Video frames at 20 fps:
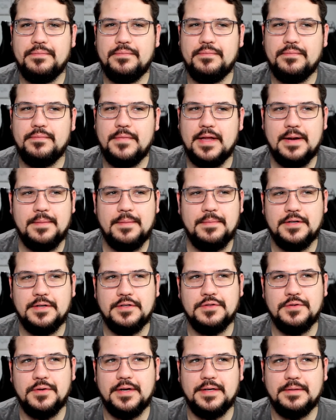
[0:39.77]
and I've been
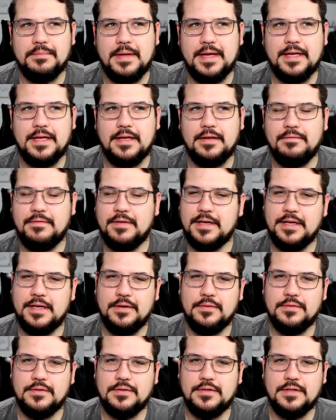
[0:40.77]
enjoying making
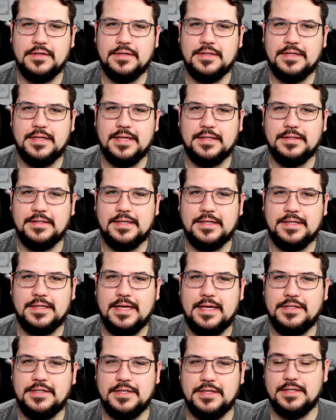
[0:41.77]
videos and things like
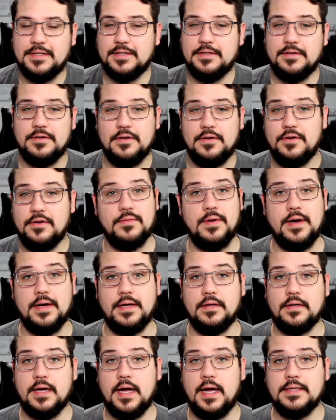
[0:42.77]
that just as
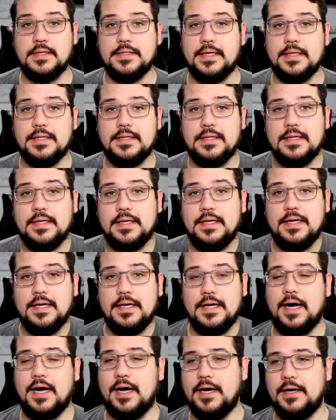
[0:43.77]
regular content.
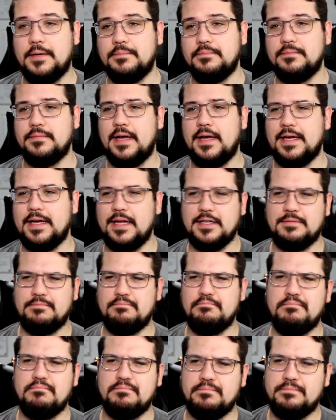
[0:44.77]
Um, I guess
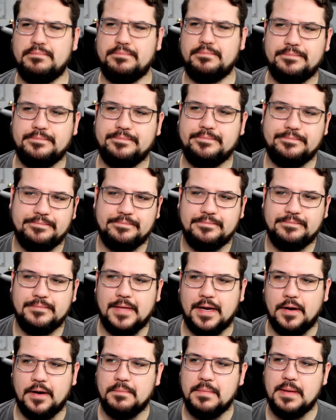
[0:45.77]

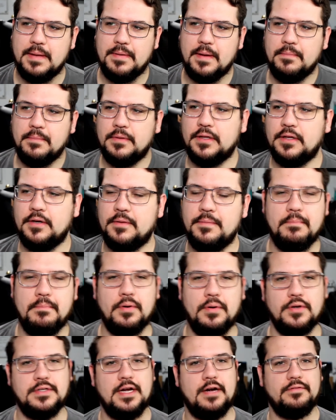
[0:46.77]
maybe I'm a little bit
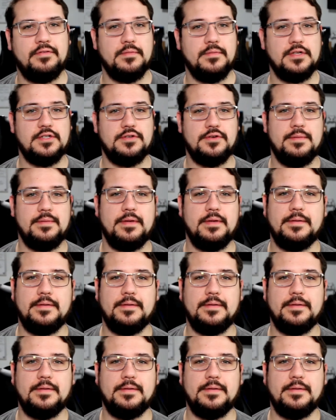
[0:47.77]
burnt out from the streaming.